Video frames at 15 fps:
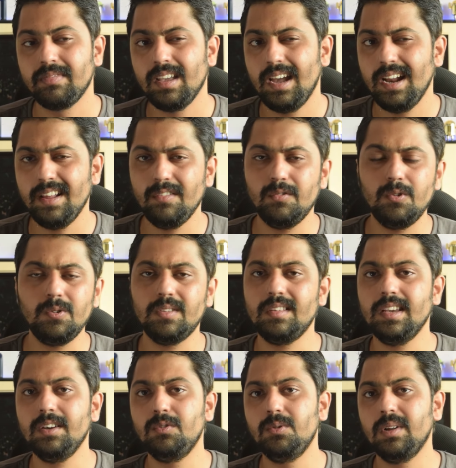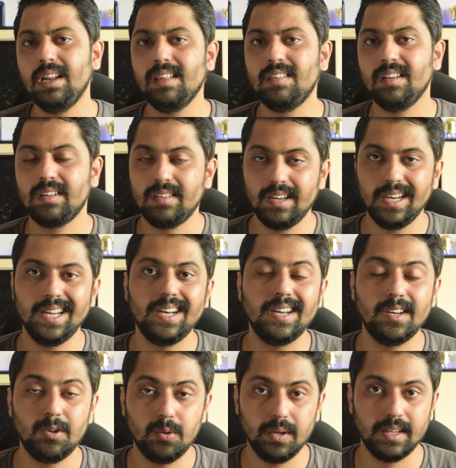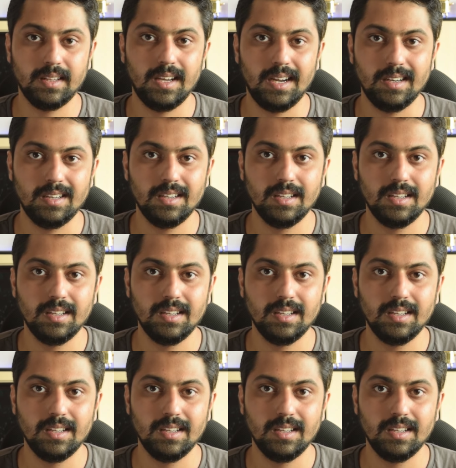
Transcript: And I won't say Google has succeeded in doing that.